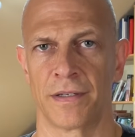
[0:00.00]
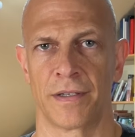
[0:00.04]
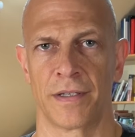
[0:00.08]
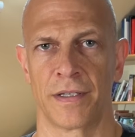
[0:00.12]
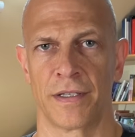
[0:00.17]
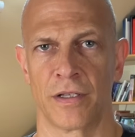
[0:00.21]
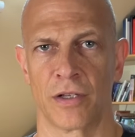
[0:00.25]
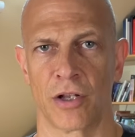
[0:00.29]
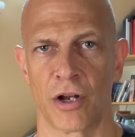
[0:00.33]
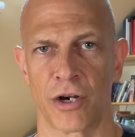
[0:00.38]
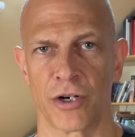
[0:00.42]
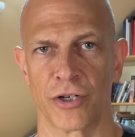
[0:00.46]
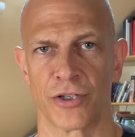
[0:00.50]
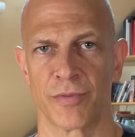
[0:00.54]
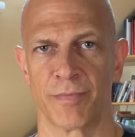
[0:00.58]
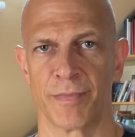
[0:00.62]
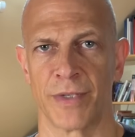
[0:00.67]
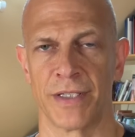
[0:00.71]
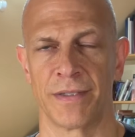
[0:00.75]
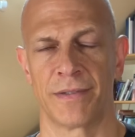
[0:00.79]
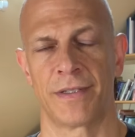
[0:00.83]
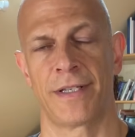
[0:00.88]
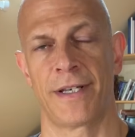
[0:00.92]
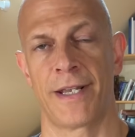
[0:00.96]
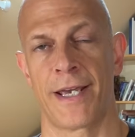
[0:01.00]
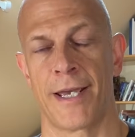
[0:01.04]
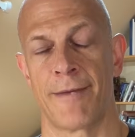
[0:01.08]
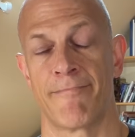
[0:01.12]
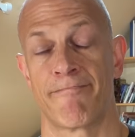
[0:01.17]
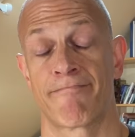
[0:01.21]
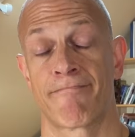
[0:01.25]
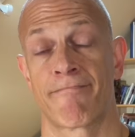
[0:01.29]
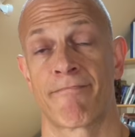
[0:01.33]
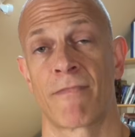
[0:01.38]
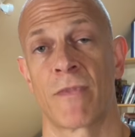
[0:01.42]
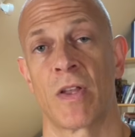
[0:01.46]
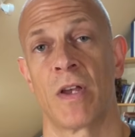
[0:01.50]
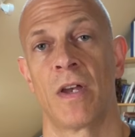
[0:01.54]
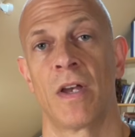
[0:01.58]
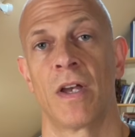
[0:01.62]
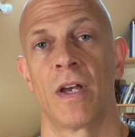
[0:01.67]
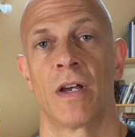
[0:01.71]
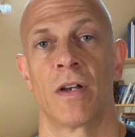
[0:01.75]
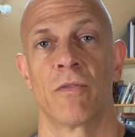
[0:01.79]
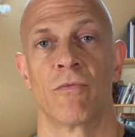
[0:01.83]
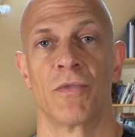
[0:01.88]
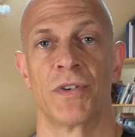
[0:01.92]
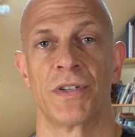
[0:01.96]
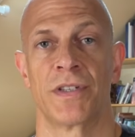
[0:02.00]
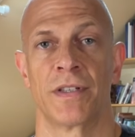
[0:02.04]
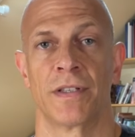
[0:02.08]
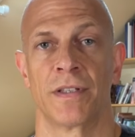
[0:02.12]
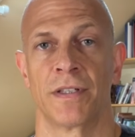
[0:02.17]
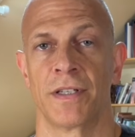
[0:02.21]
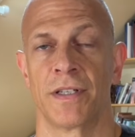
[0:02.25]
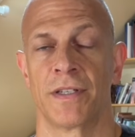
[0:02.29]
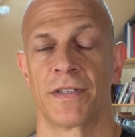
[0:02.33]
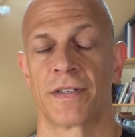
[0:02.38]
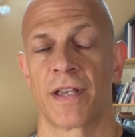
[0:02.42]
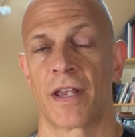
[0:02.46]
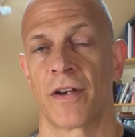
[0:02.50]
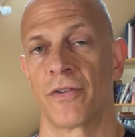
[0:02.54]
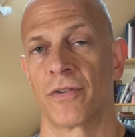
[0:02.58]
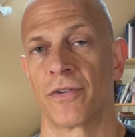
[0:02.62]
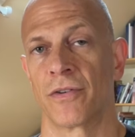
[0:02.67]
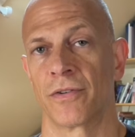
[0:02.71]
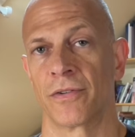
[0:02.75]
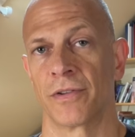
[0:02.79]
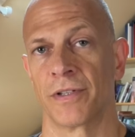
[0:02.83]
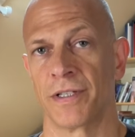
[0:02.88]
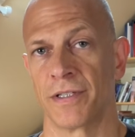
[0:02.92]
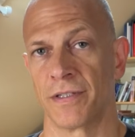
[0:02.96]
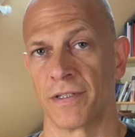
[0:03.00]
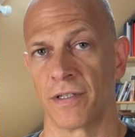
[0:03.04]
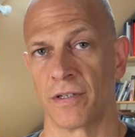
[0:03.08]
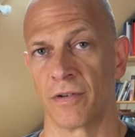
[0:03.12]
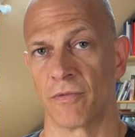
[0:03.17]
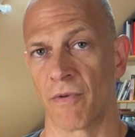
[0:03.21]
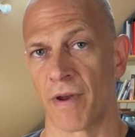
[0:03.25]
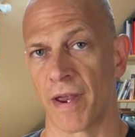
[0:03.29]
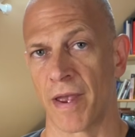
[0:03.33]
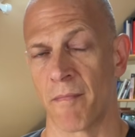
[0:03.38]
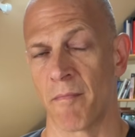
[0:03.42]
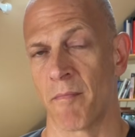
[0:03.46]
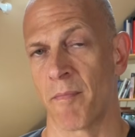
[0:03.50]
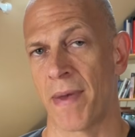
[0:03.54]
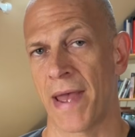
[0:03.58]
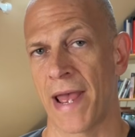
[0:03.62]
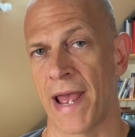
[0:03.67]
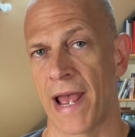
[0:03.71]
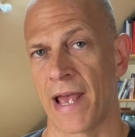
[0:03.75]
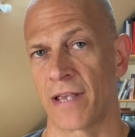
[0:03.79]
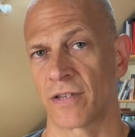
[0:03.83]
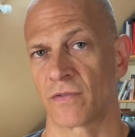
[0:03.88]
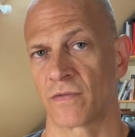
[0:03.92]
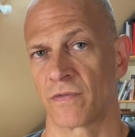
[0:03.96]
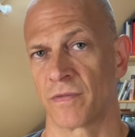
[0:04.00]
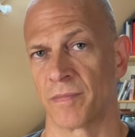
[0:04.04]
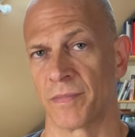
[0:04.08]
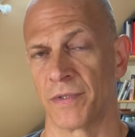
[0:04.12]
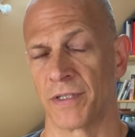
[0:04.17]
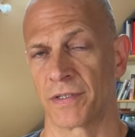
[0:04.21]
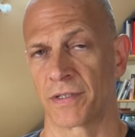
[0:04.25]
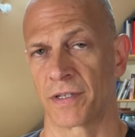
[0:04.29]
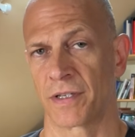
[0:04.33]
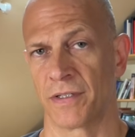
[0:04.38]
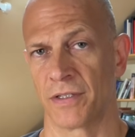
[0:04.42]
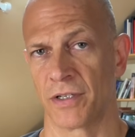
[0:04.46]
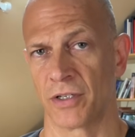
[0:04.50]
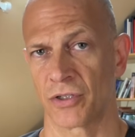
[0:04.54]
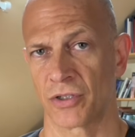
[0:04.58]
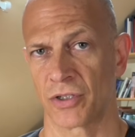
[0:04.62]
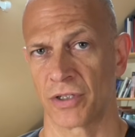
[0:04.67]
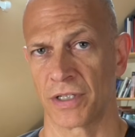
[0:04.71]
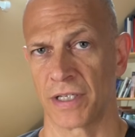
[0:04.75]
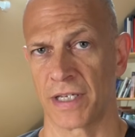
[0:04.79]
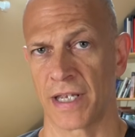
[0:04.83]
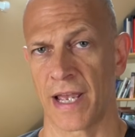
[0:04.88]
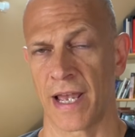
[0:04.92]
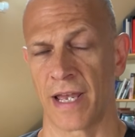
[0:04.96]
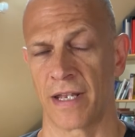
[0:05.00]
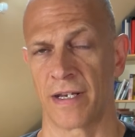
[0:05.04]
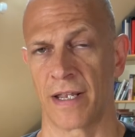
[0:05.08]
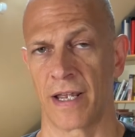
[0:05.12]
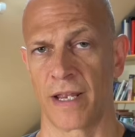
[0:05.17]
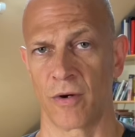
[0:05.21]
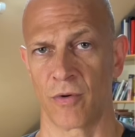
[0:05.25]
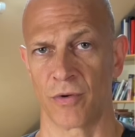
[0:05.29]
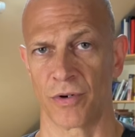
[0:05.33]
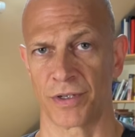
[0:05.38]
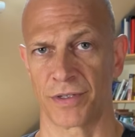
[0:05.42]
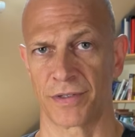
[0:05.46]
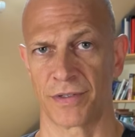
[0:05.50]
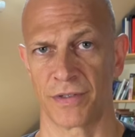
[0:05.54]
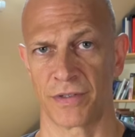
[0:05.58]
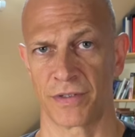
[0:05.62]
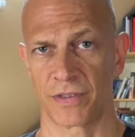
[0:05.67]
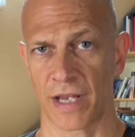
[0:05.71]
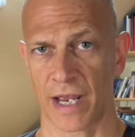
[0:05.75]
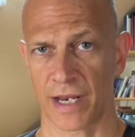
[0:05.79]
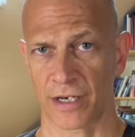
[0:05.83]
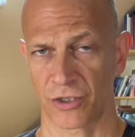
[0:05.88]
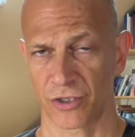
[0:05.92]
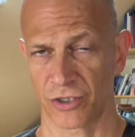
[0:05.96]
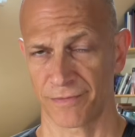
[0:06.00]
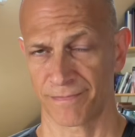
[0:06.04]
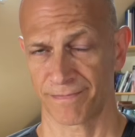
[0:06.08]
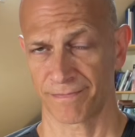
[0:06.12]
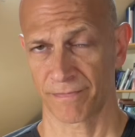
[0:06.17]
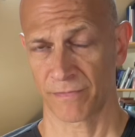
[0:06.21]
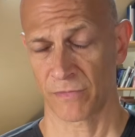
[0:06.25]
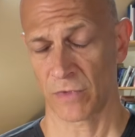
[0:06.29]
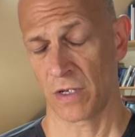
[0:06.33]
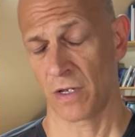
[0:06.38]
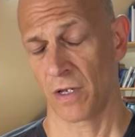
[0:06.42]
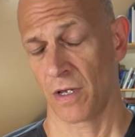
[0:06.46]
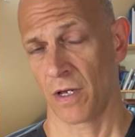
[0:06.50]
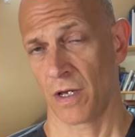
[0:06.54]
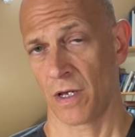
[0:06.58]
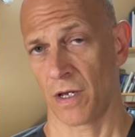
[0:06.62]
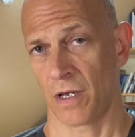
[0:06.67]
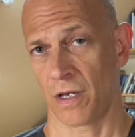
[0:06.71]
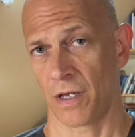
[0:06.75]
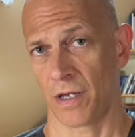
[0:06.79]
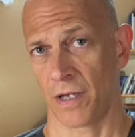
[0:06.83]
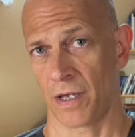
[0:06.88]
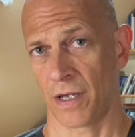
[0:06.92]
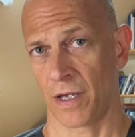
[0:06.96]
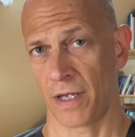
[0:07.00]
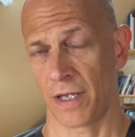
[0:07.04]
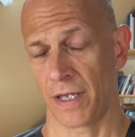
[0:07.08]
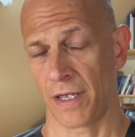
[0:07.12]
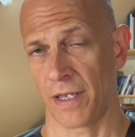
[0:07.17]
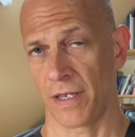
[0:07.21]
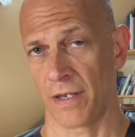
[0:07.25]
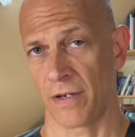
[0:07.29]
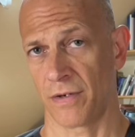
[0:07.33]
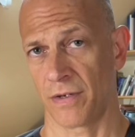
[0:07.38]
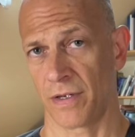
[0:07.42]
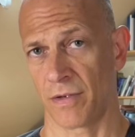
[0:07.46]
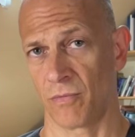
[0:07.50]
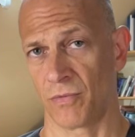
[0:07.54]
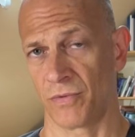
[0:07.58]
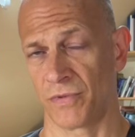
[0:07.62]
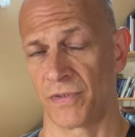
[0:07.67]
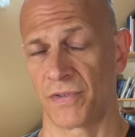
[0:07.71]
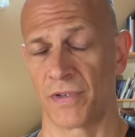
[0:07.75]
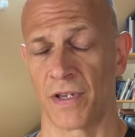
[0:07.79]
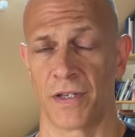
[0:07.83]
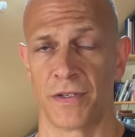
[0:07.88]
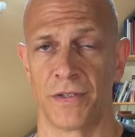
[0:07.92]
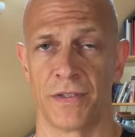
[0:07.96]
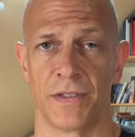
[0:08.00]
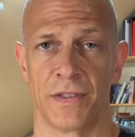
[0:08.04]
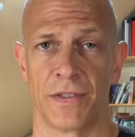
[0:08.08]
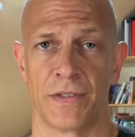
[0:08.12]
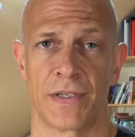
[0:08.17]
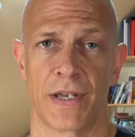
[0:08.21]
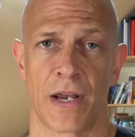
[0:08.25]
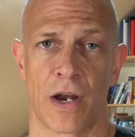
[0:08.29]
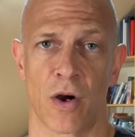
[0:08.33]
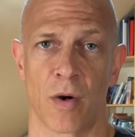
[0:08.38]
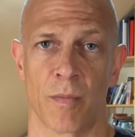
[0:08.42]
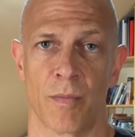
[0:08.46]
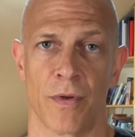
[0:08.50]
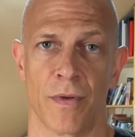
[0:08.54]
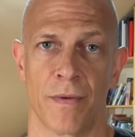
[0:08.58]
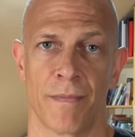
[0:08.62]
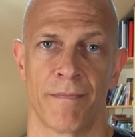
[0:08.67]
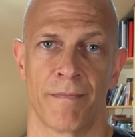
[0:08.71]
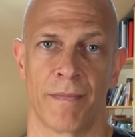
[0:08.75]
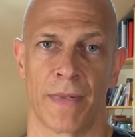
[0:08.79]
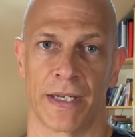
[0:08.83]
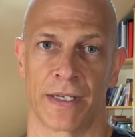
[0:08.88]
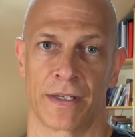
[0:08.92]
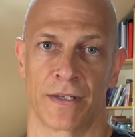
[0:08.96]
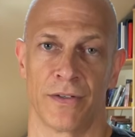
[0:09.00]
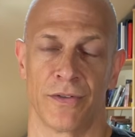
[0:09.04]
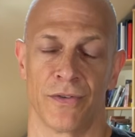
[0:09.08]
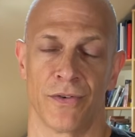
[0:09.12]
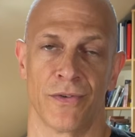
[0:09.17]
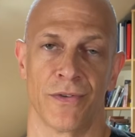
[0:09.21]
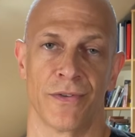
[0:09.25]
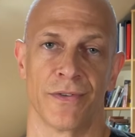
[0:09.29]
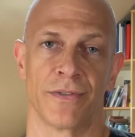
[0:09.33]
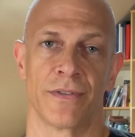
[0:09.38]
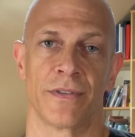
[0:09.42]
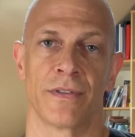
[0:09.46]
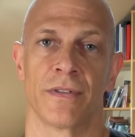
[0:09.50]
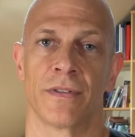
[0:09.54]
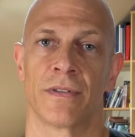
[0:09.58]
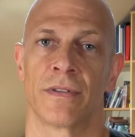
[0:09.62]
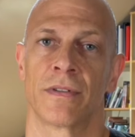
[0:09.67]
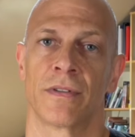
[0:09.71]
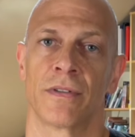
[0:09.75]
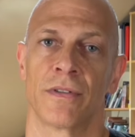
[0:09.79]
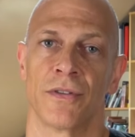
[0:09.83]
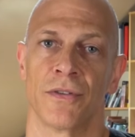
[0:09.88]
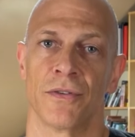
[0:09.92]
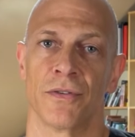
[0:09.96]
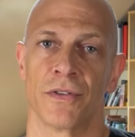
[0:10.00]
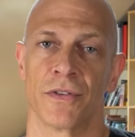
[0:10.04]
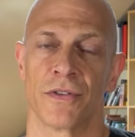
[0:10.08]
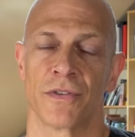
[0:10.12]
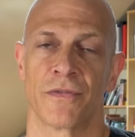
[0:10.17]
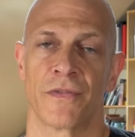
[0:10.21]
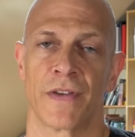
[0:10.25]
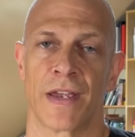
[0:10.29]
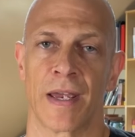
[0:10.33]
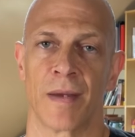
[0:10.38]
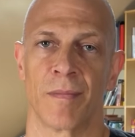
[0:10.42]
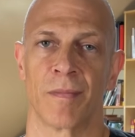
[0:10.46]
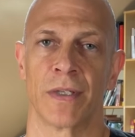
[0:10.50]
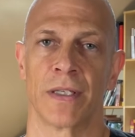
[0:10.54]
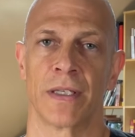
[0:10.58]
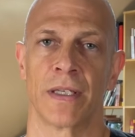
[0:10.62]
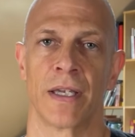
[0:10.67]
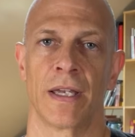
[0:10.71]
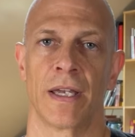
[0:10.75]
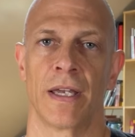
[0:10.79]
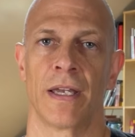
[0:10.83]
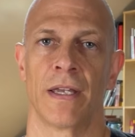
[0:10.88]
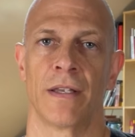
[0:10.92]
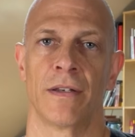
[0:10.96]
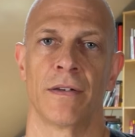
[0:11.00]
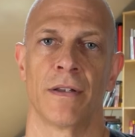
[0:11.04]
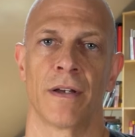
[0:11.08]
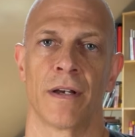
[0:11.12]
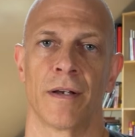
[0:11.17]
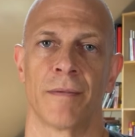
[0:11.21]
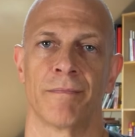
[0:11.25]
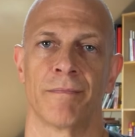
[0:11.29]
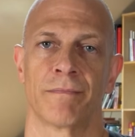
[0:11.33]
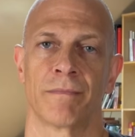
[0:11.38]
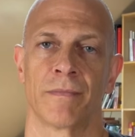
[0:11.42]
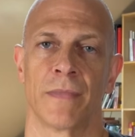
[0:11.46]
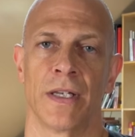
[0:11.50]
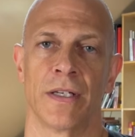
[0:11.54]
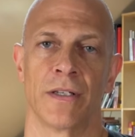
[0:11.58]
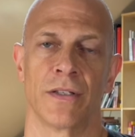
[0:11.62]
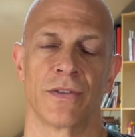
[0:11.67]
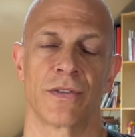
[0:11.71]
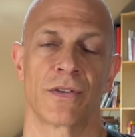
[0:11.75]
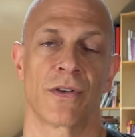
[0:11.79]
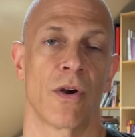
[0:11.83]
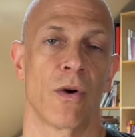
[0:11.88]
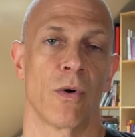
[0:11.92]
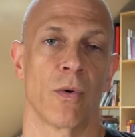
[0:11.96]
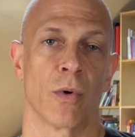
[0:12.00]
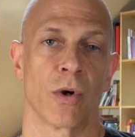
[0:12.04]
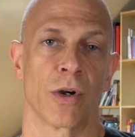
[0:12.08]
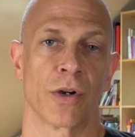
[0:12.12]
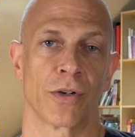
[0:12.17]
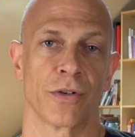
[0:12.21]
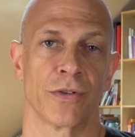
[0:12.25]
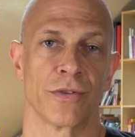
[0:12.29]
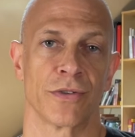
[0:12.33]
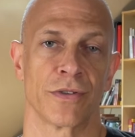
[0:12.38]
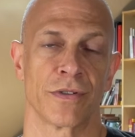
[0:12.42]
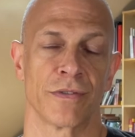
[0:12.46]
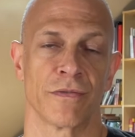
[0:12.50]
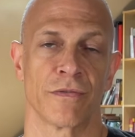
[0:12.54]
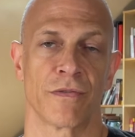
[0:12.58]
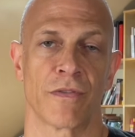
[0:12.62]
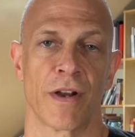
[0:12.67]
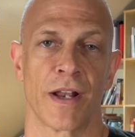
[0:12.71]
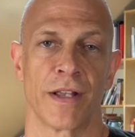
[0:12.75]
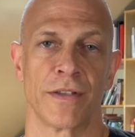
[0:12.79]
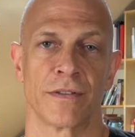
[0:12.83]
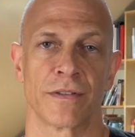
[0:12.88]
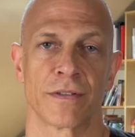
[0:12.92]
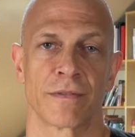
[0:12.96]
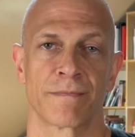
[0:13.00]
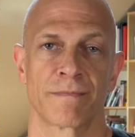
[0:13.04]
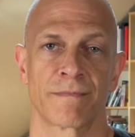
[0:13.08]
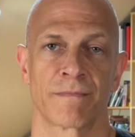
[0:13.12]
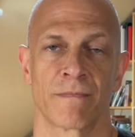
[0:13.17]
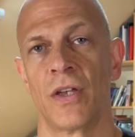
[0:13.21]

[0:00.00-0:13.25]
enlargement today. Recently, Senator Lindsey Graham passed from this condition. He had aortic dissection, and it was sudden and terrible. My condolences to his family and his co-workers and friends.